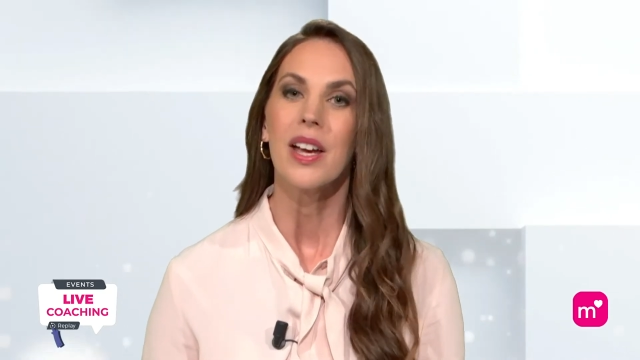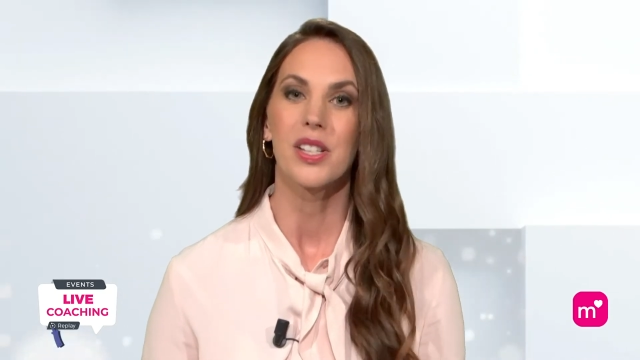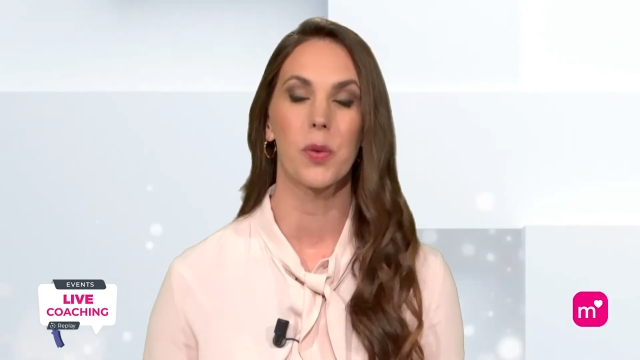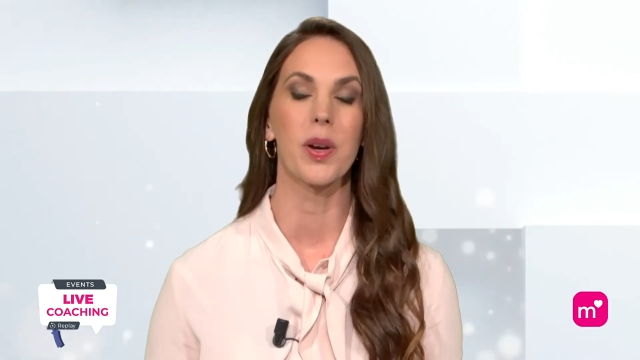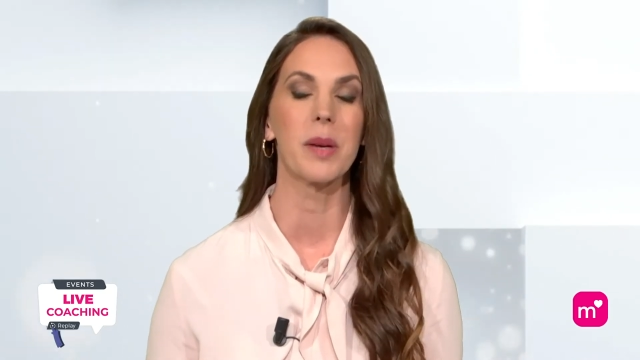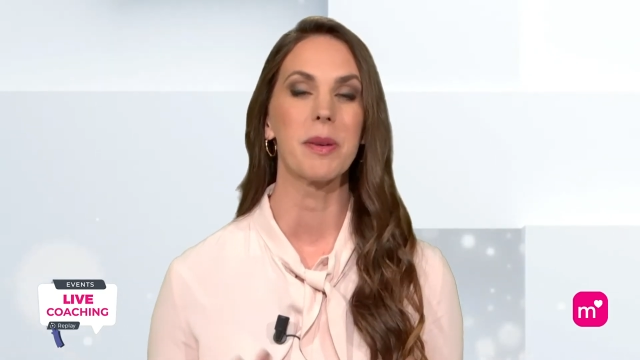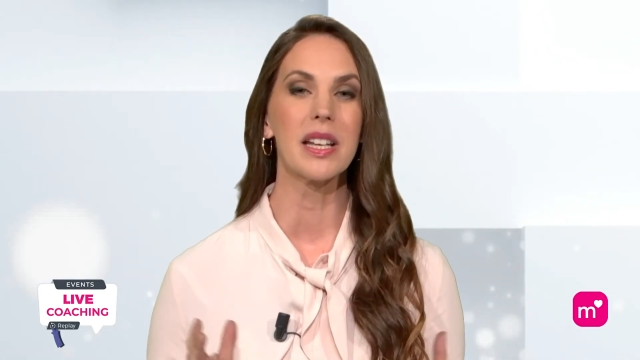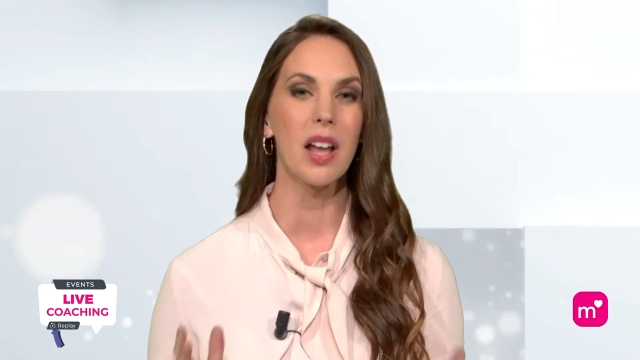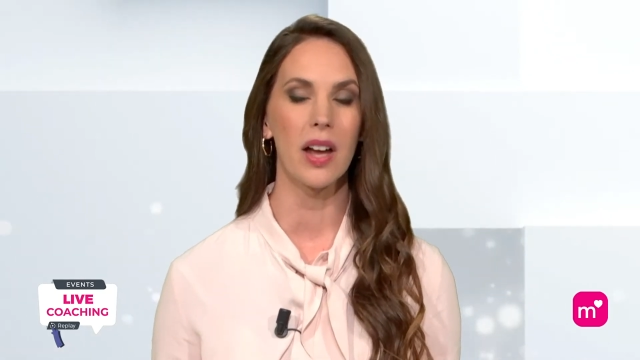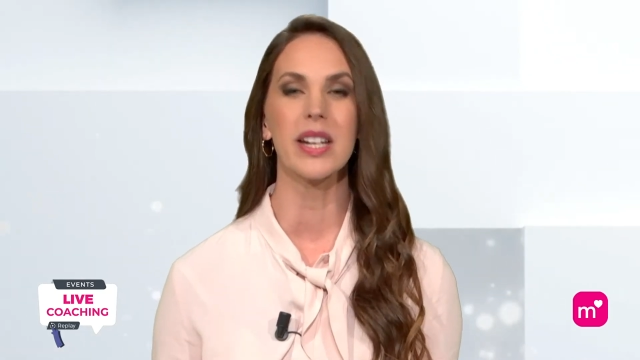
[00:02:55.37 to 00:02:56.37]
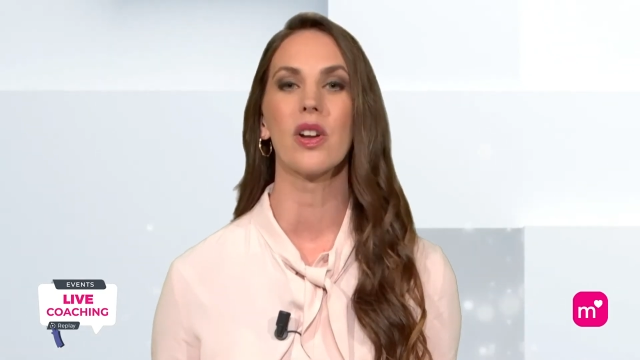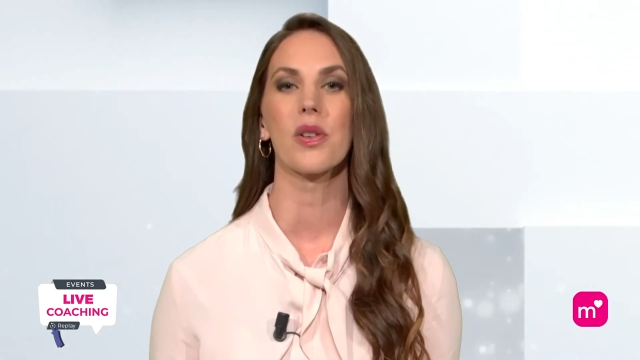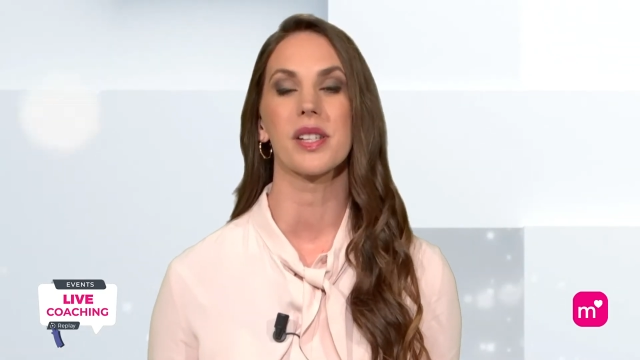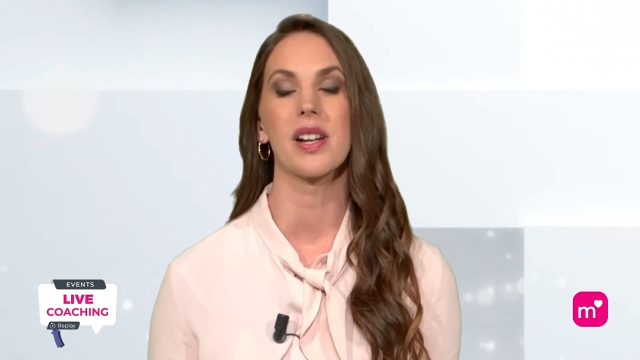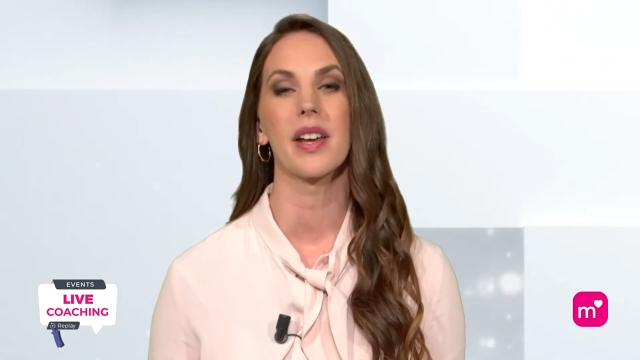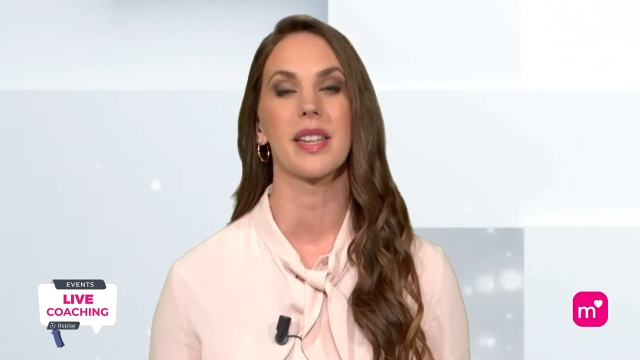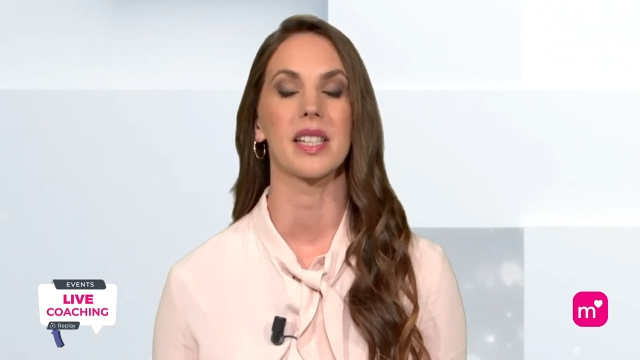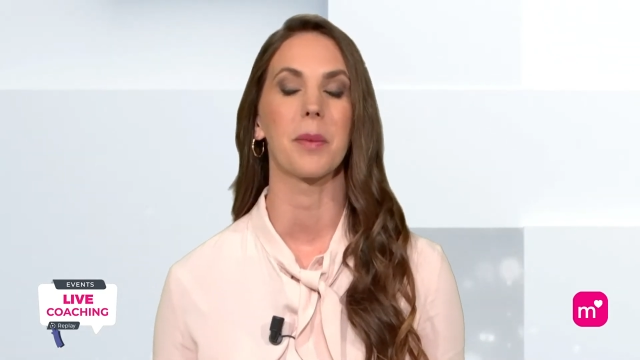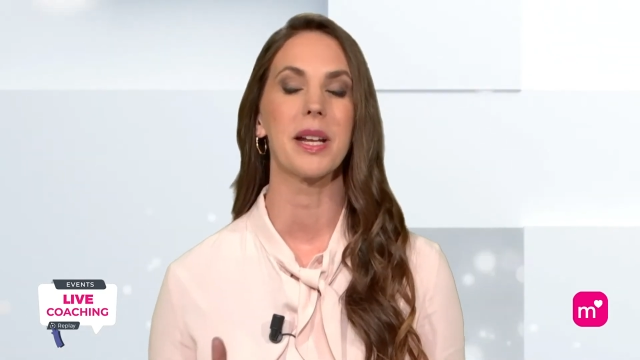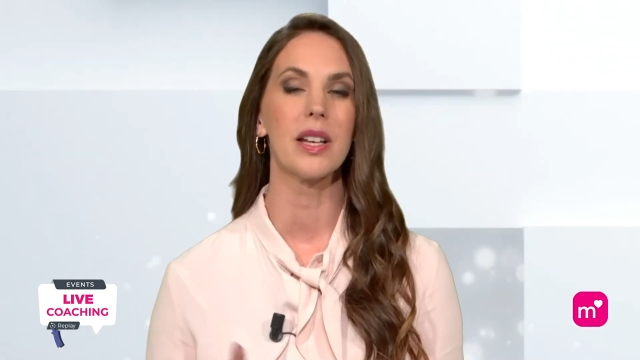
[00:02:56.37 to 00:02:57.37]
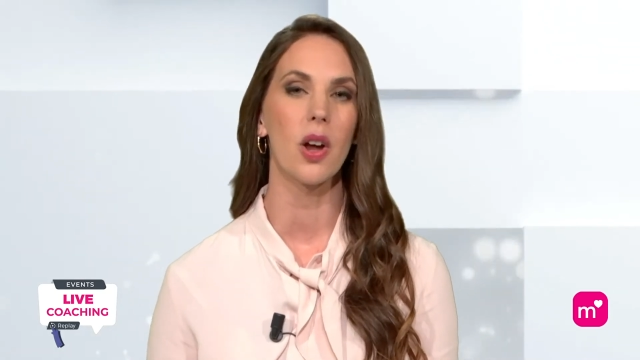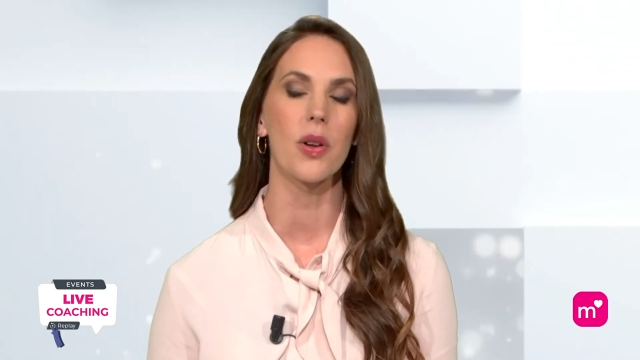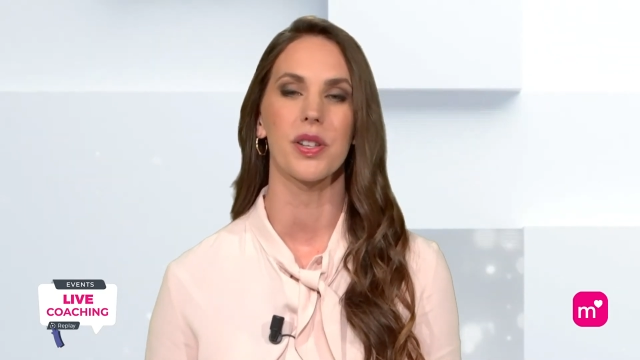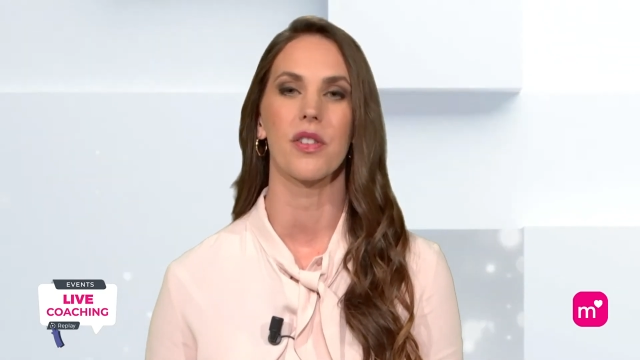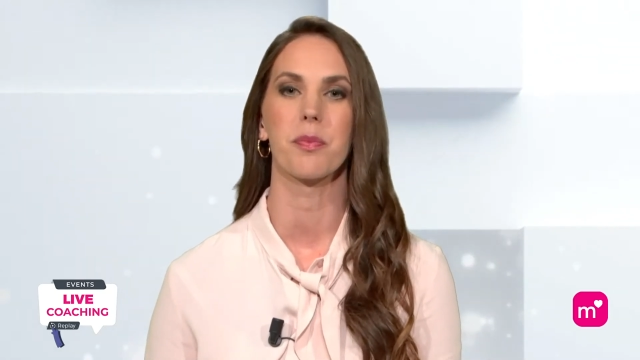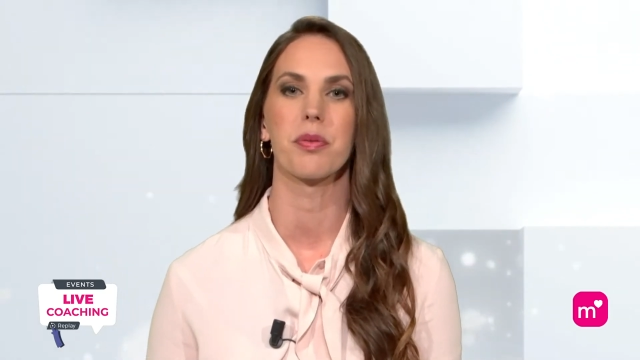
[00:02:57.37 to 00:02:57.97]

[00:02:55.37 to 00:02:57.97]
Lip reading: So we're going to be learning lots tonight. There's going to be lots of